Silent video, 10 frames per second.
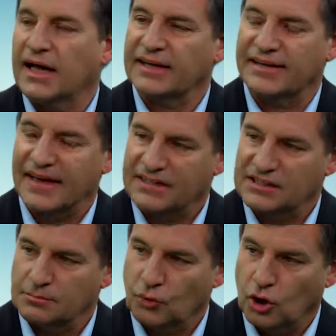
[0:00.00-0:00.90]
and that is
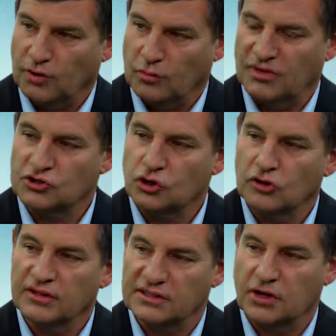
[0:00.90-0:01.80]
a problem with
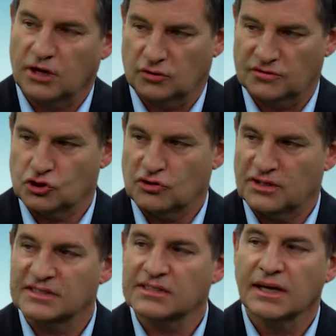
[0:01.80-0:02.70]
all this kind of
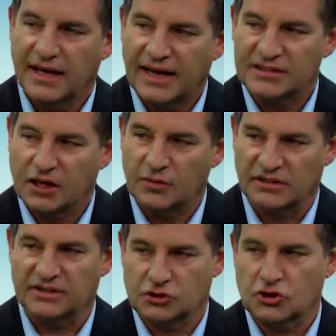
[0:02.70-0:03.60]
studies, as I
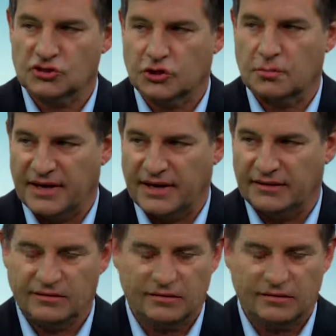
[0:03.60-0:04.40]
will discuss in a minute.